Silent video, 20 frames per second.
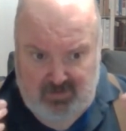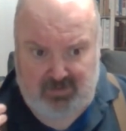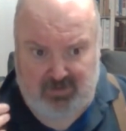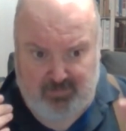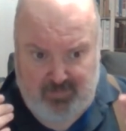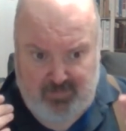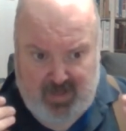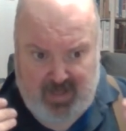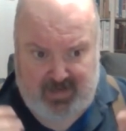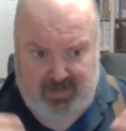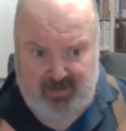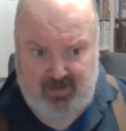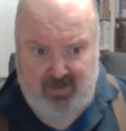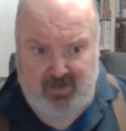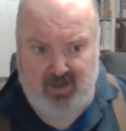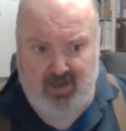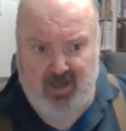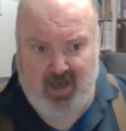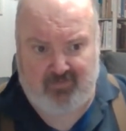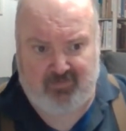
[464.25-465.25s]
the many,
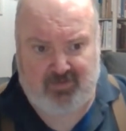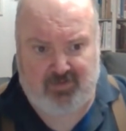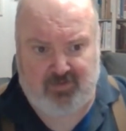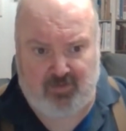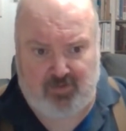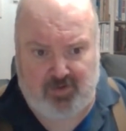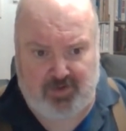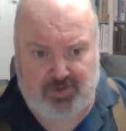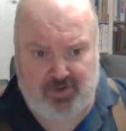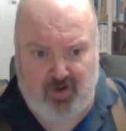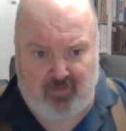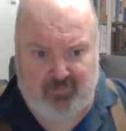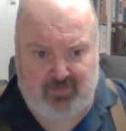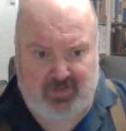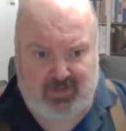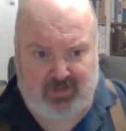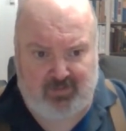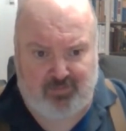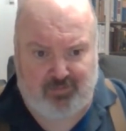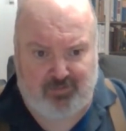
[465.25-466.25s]
have authority over
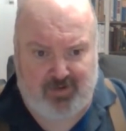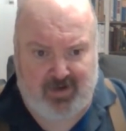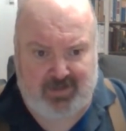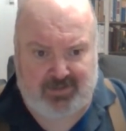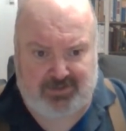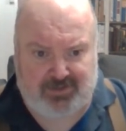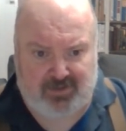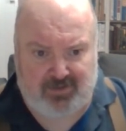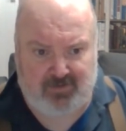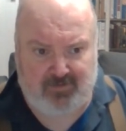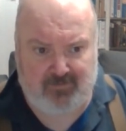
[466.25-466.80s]
deliberation.